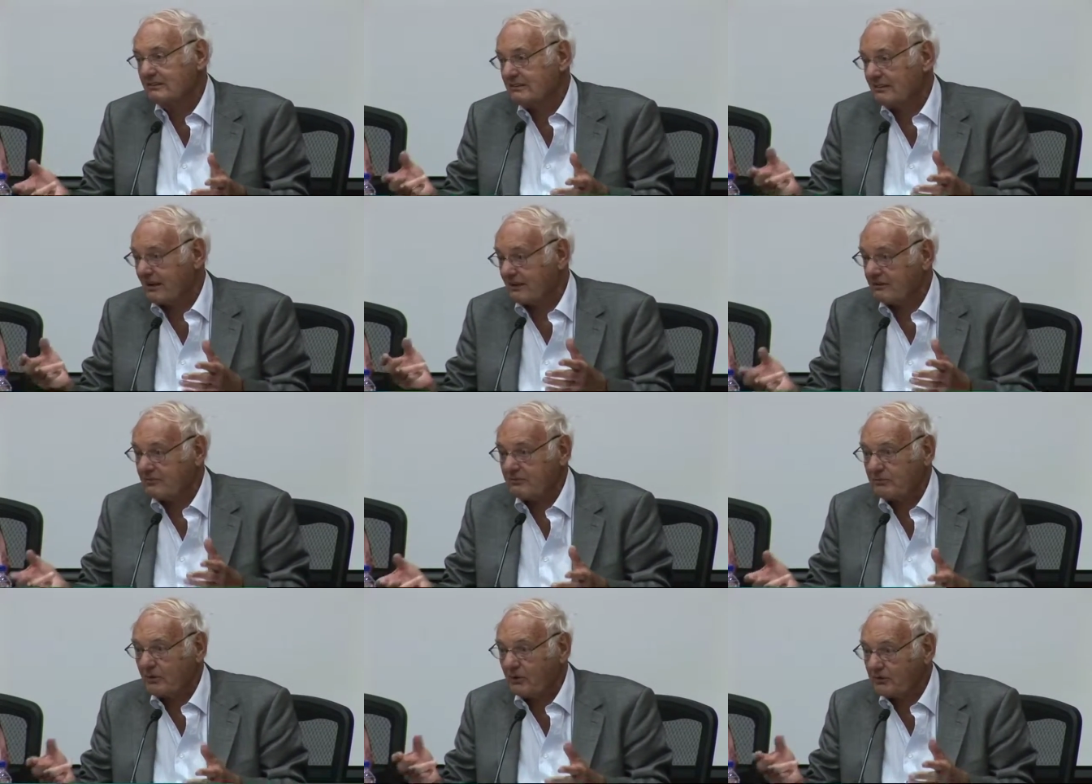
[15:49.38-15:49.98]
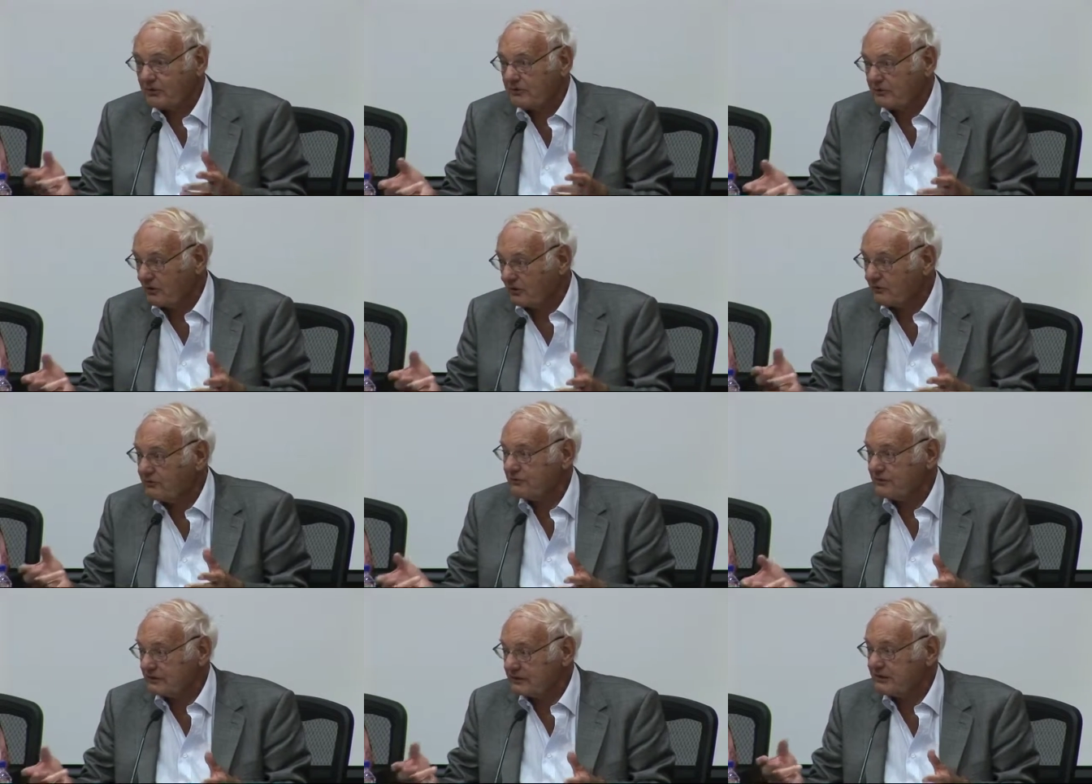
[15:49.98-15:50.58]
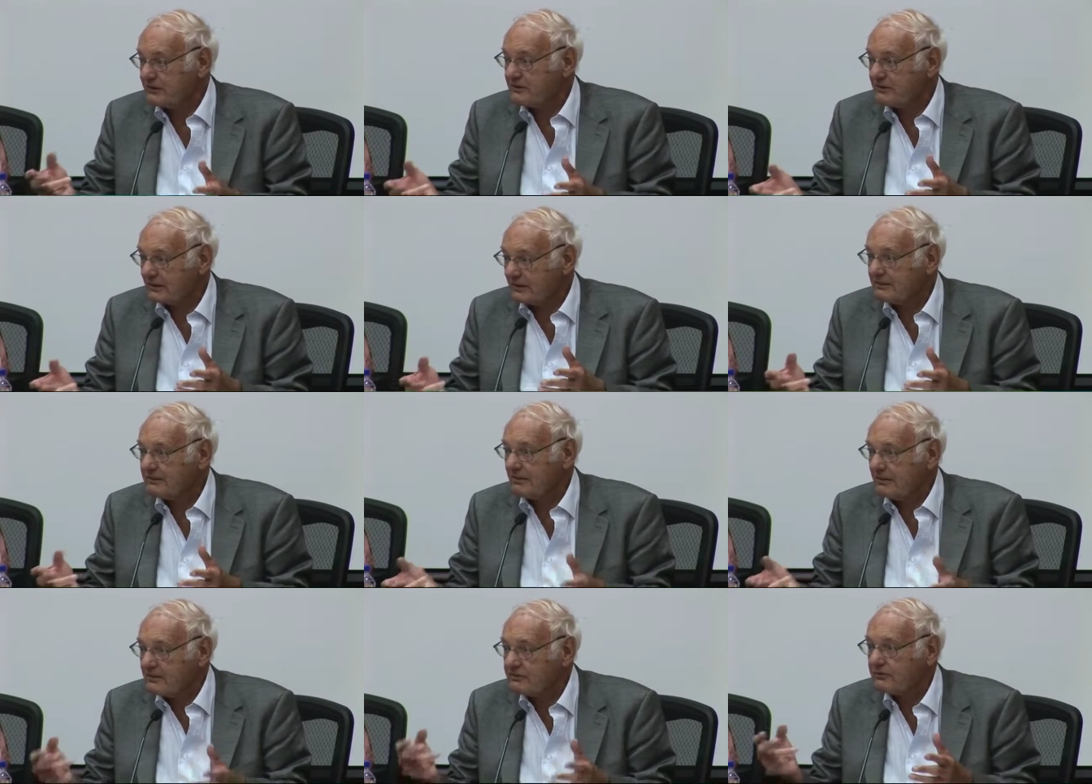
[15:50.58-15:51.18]
that was not very
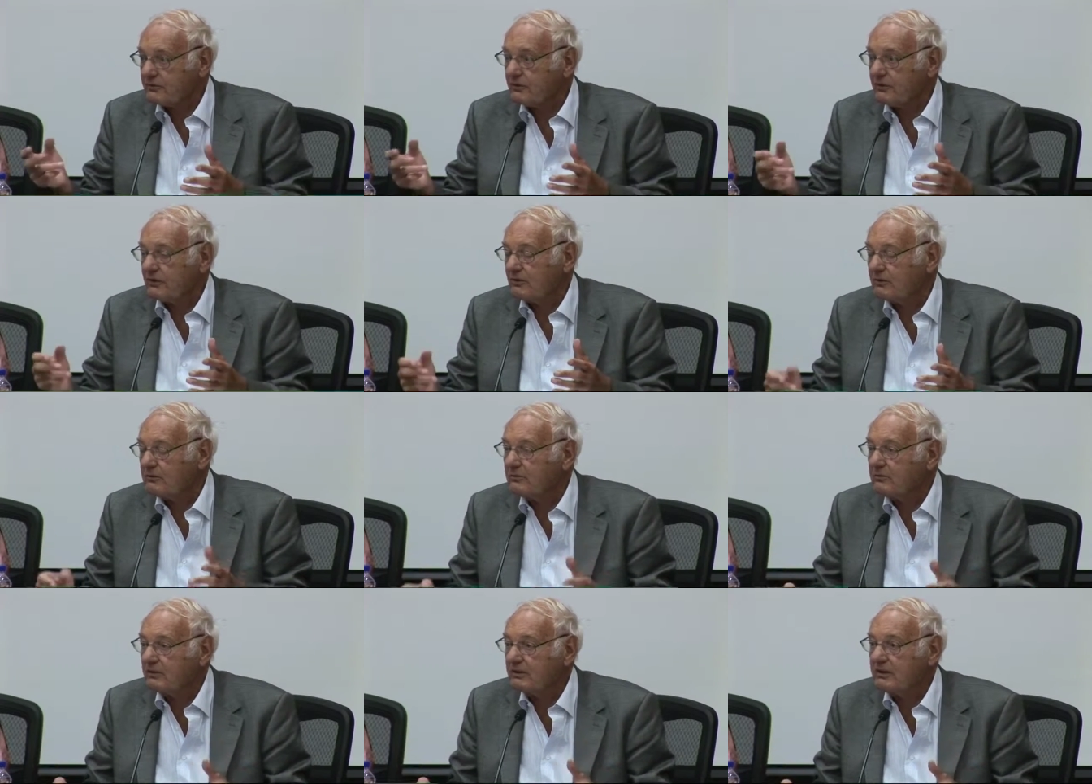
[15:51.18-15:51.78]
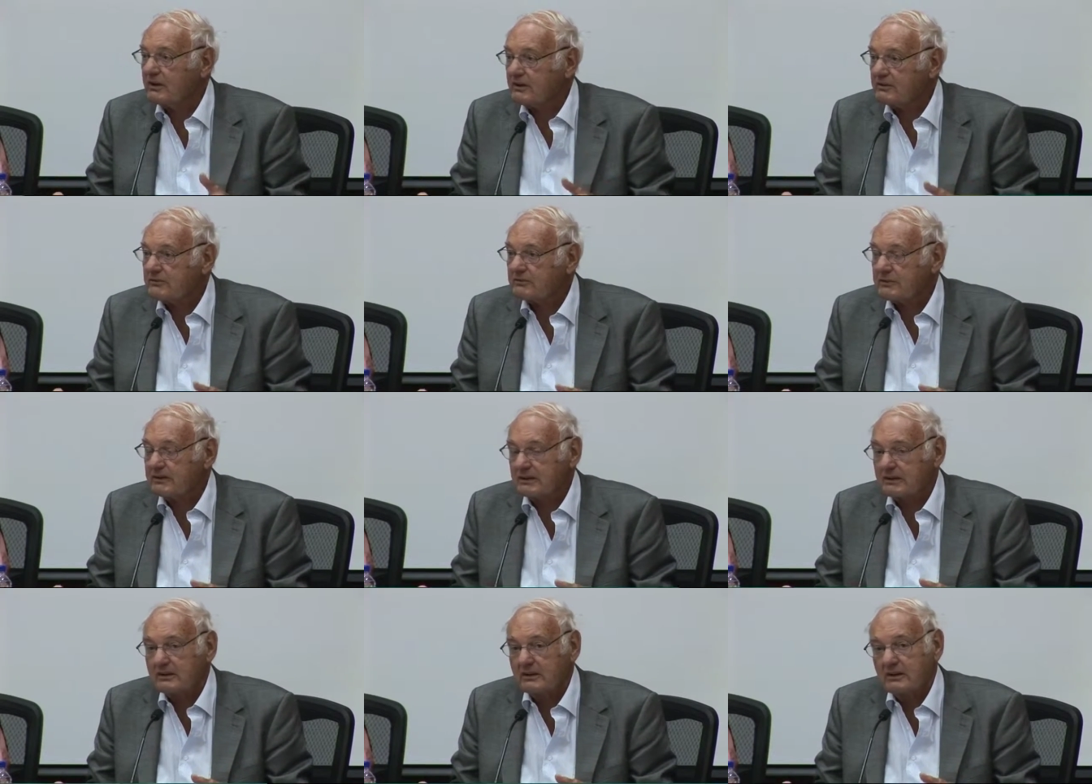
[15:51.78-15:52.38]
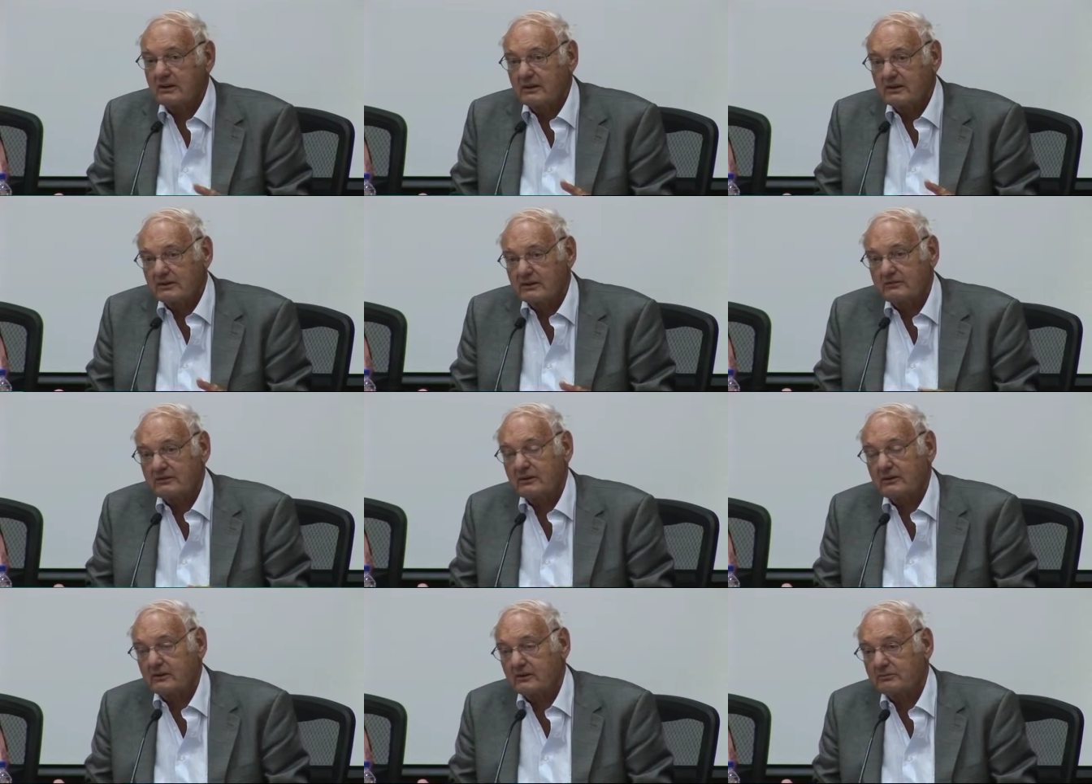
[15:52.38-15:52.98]
successful, what has been
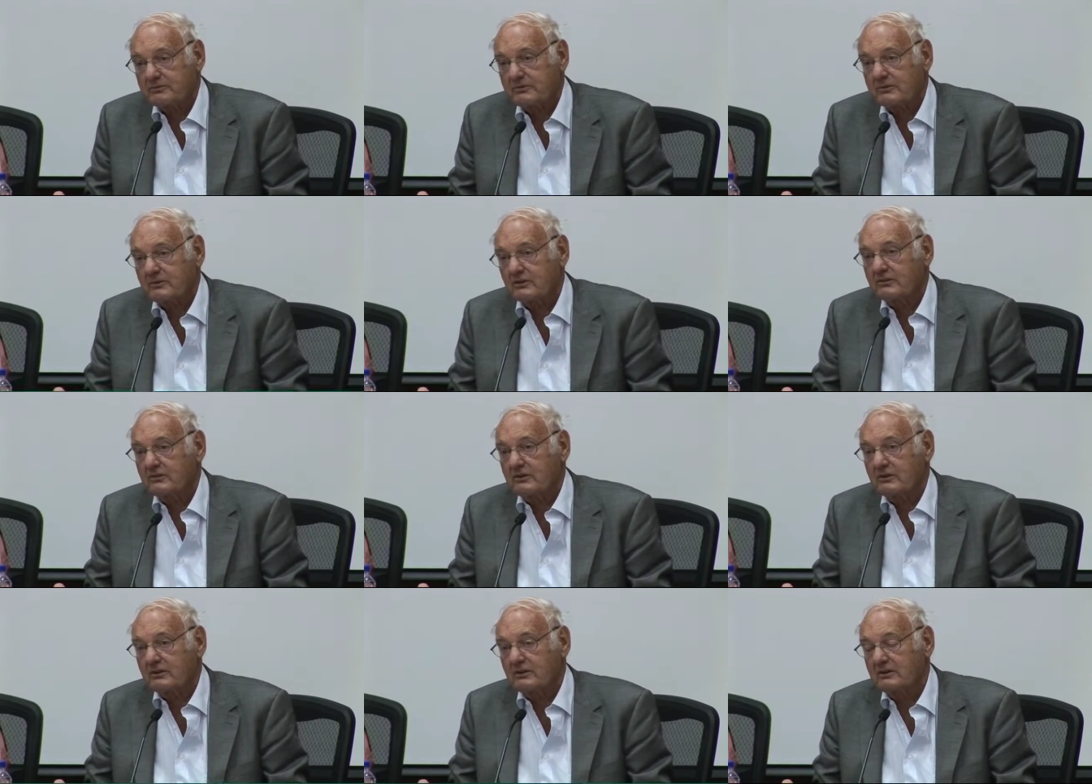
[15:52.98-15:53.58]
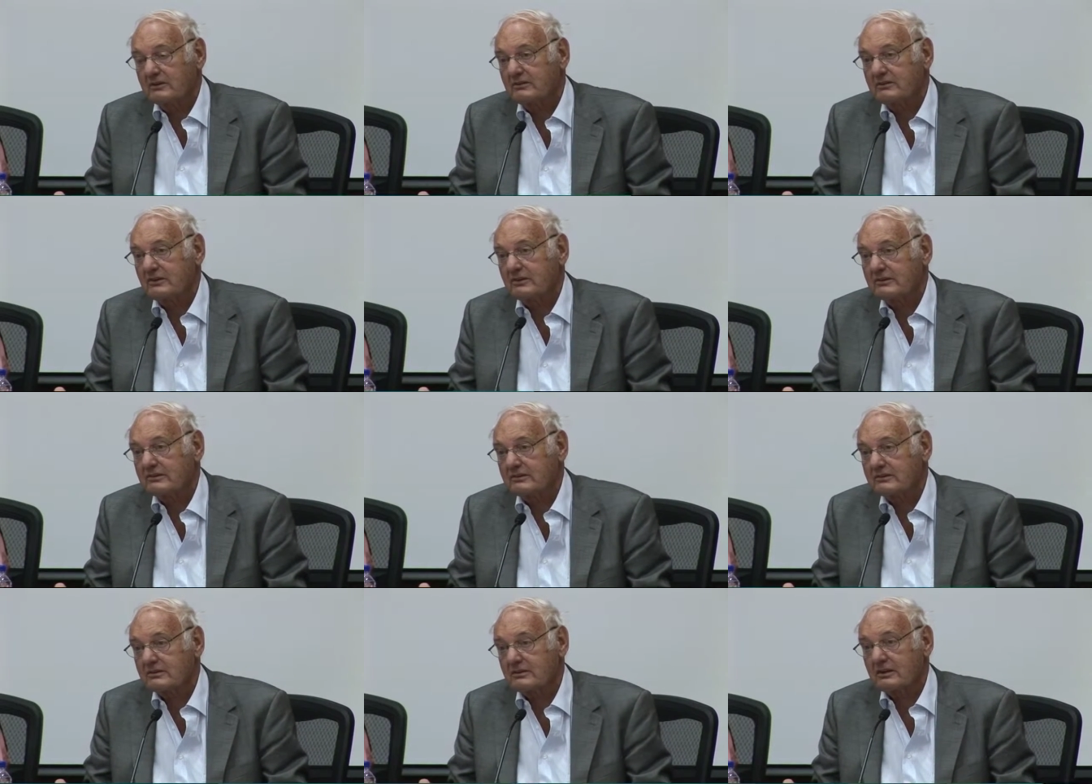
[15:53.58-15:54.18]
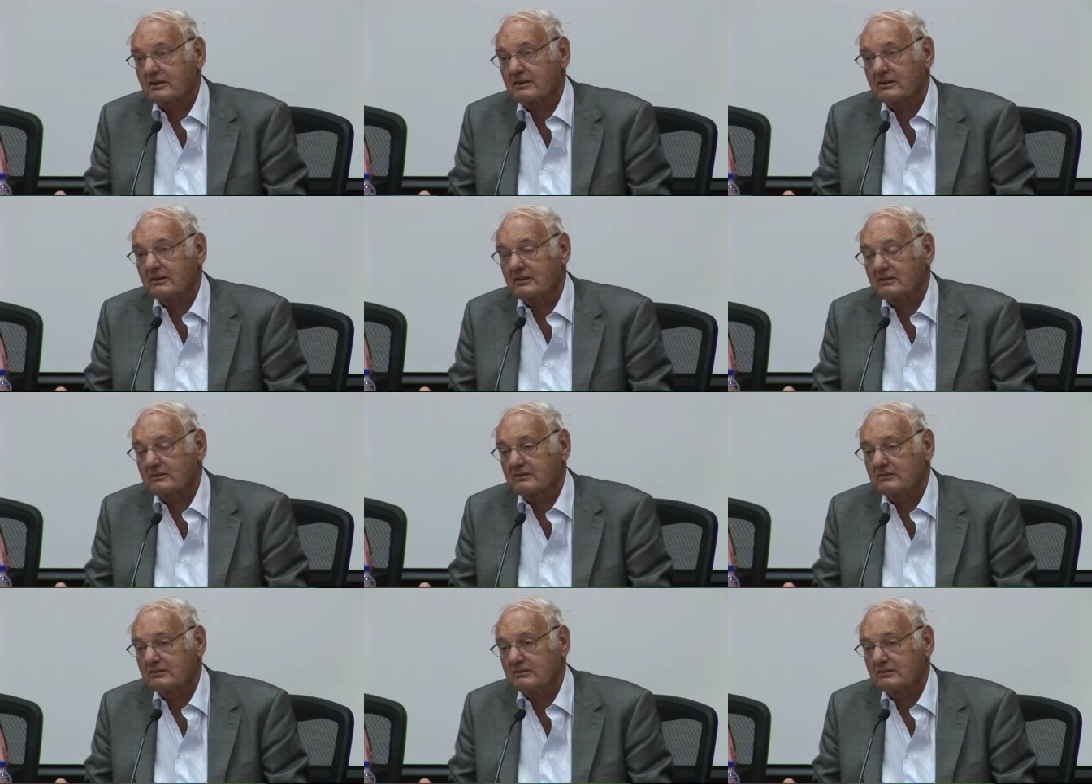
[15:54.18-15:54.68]
developed in this, uh,